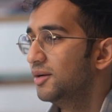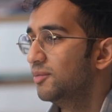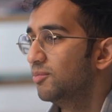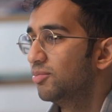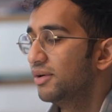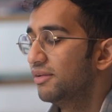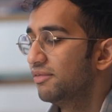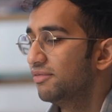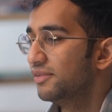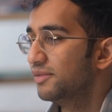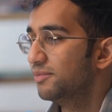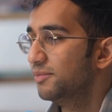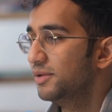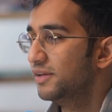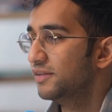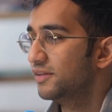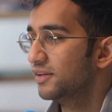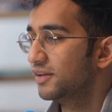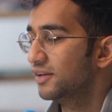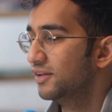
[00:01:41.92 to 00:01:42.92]
Breakfast
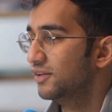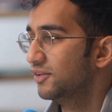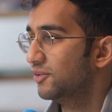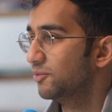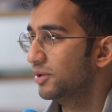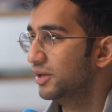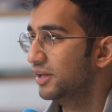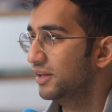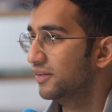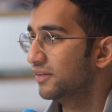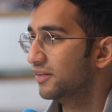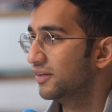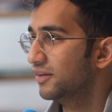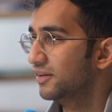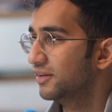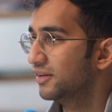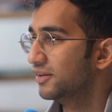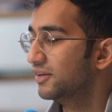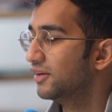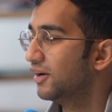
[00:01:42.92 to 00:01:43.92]
meeting is with a
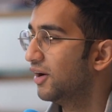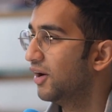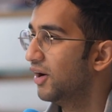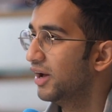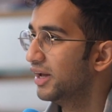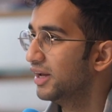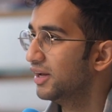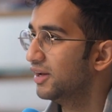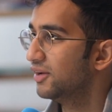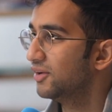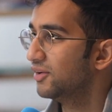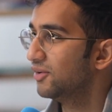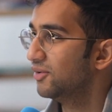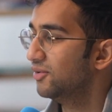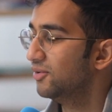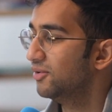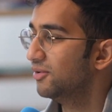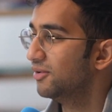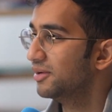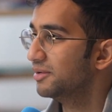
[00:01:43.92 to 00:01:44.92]
guy
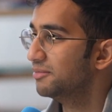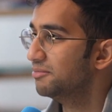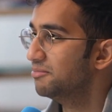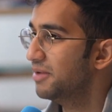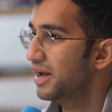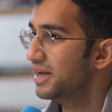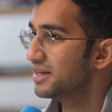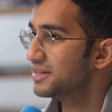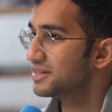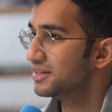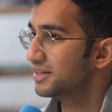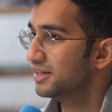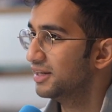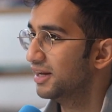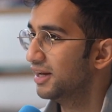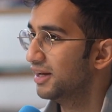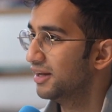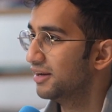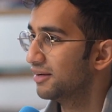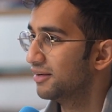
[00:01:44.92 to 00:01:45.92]
who I met
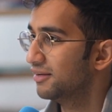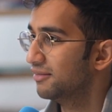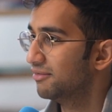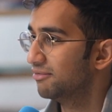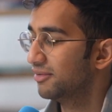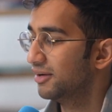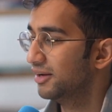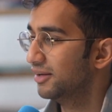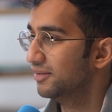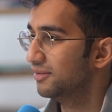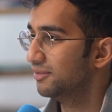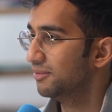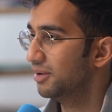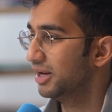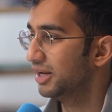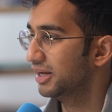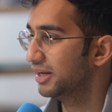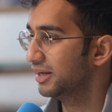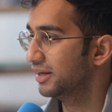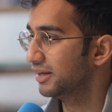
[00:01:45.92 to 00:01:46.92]
at a friend's
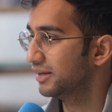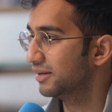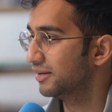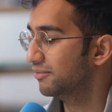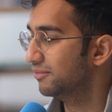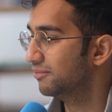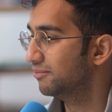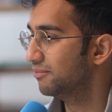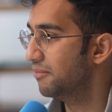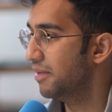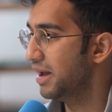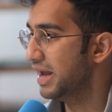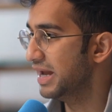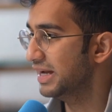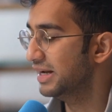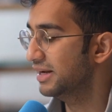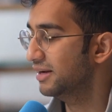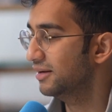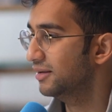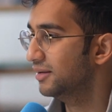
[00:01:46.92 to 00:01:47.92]
wedding in
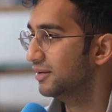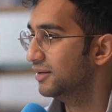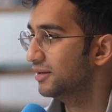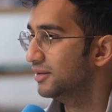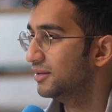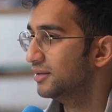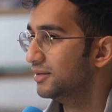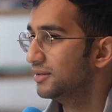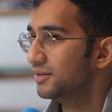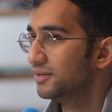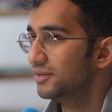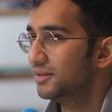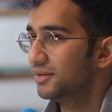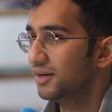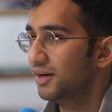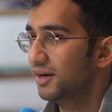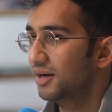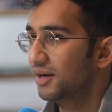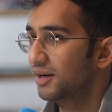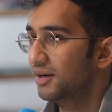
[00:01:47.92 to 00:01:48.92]
May.
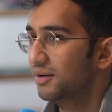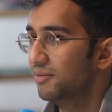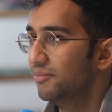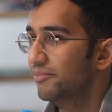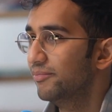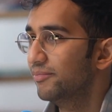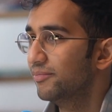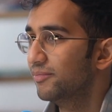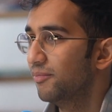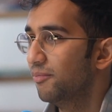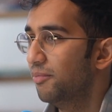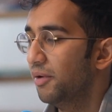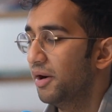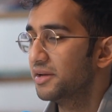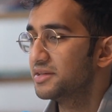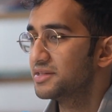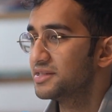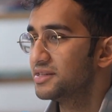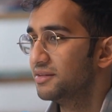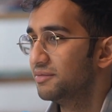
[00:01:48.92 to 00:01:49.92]

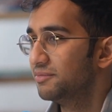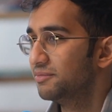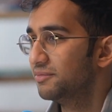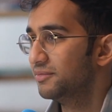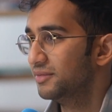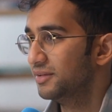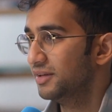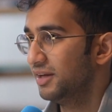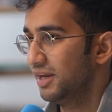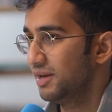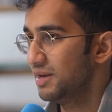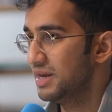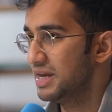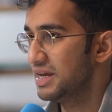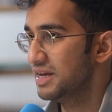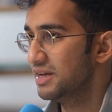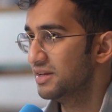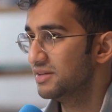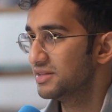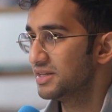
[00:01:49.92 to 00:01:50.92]
But
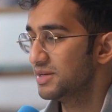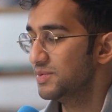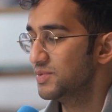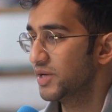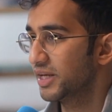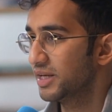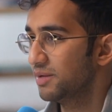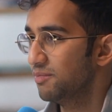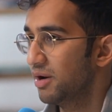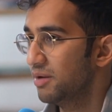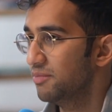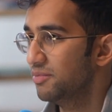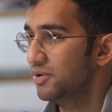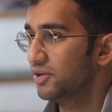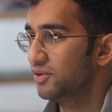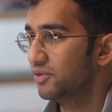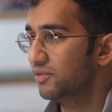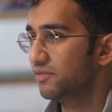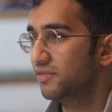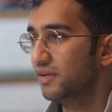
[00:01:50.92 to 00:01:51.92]
he seems like he might be a
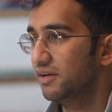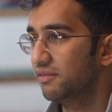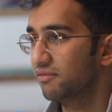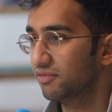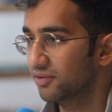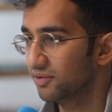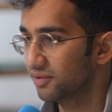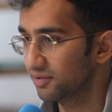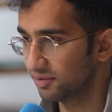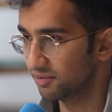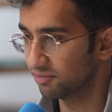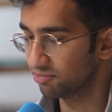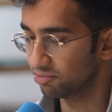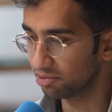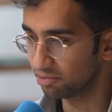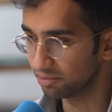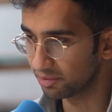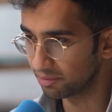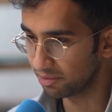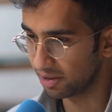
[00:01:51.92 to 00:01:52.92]
good fit for a
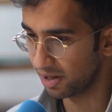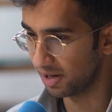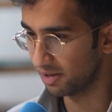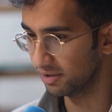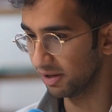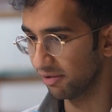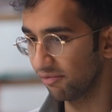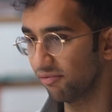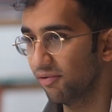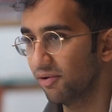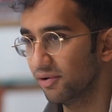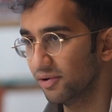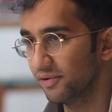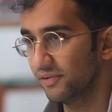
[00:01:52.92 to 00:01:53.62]
role that we're hiring for.